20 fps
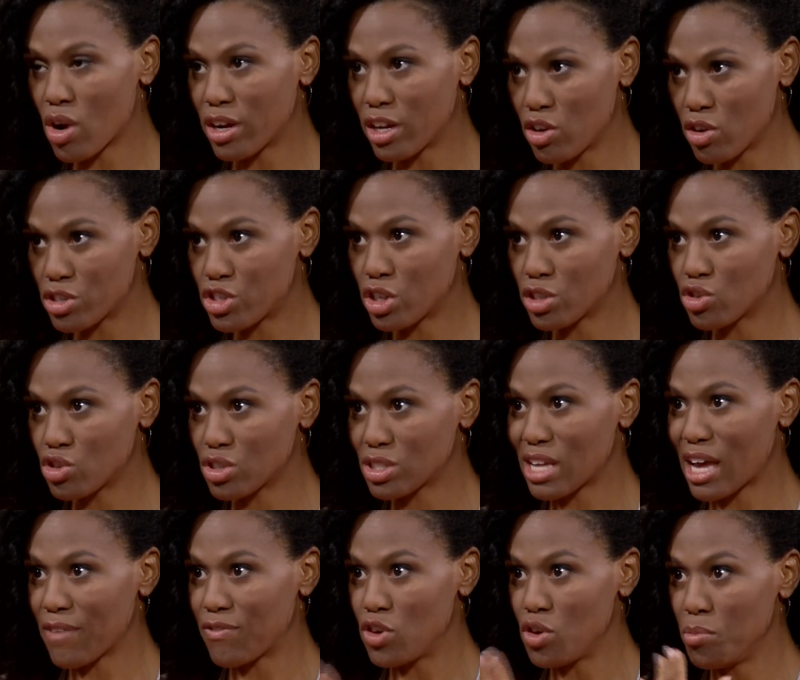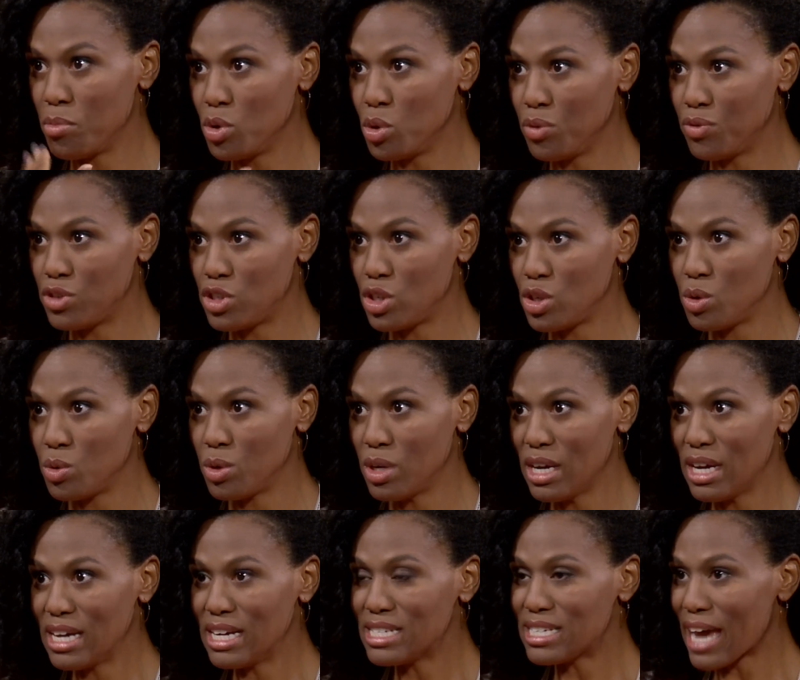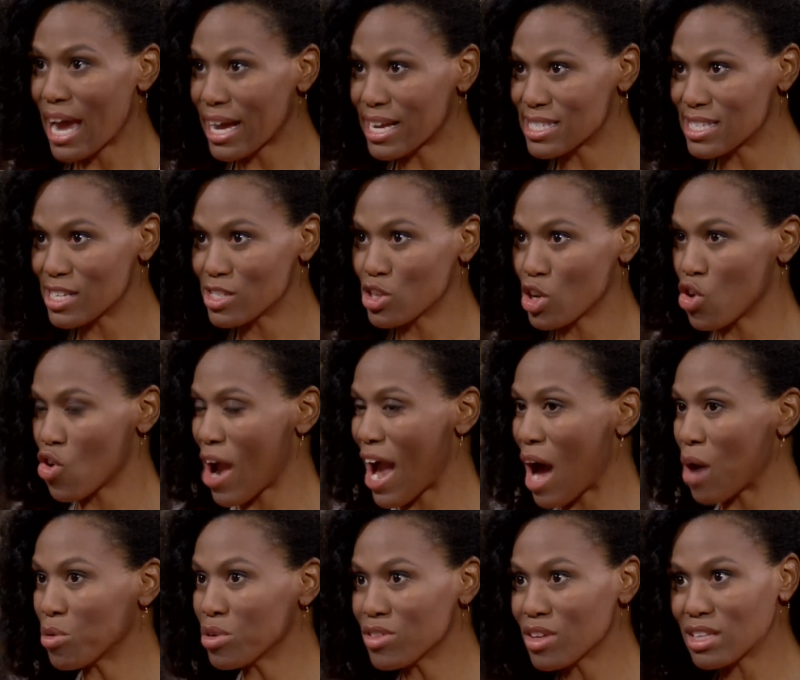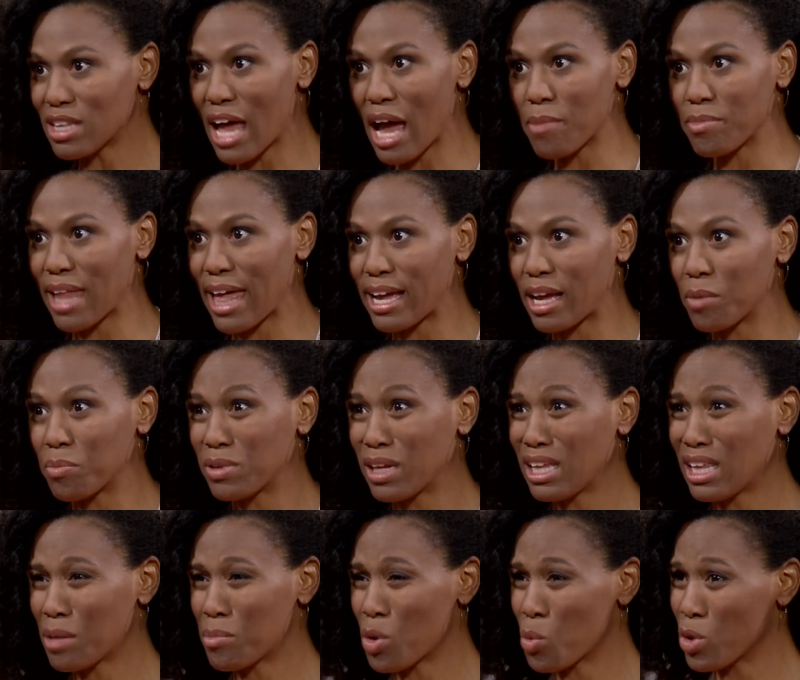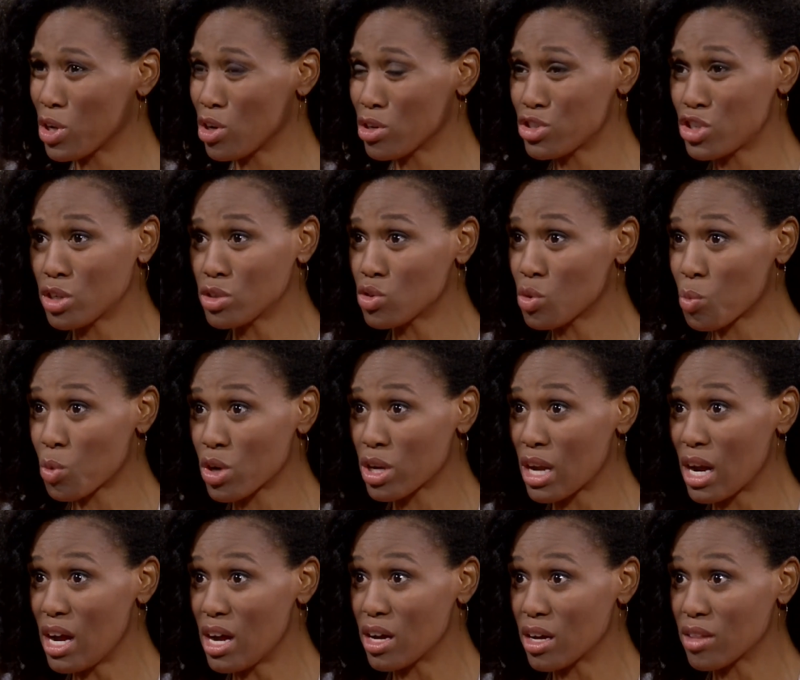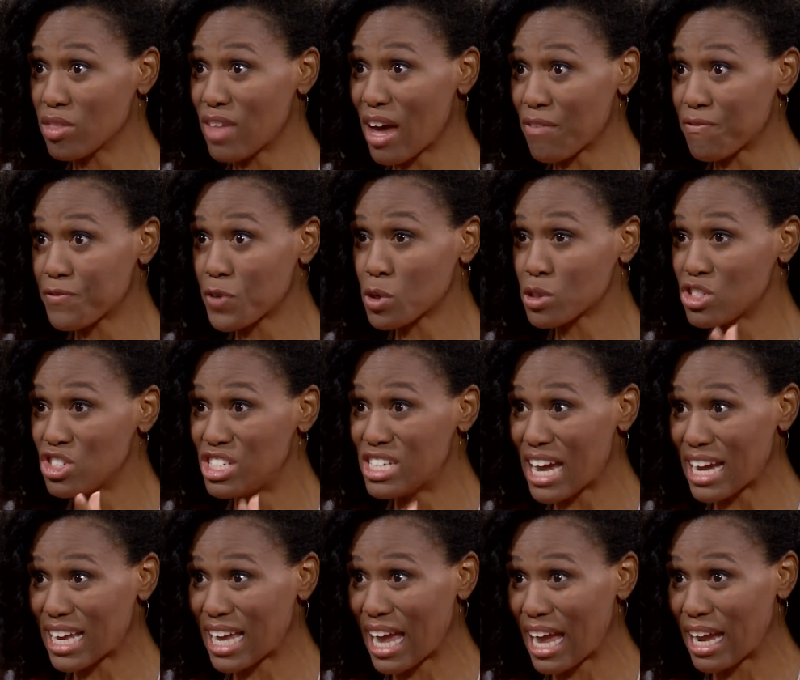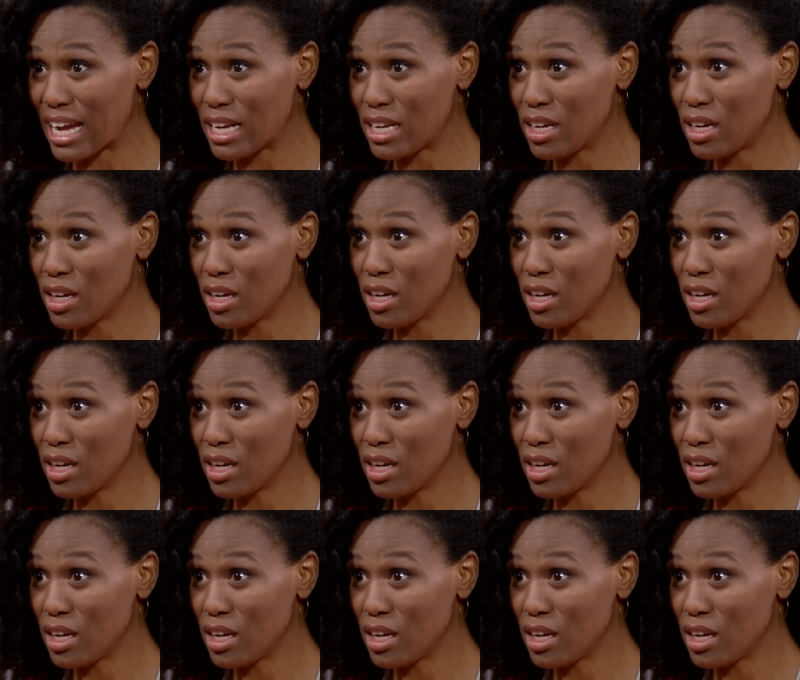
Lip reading: on in your children's life you move to Texas, so you're out of the limelight completely. But when your children were young, that first decade,